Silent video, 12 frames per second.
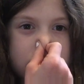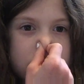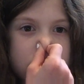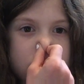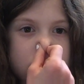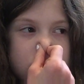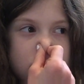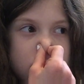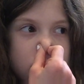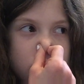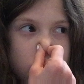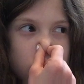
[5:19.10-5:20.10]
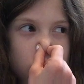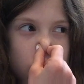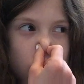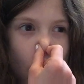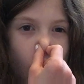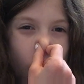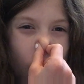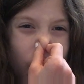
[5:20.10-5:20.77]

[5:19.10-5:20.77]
(no one is talking)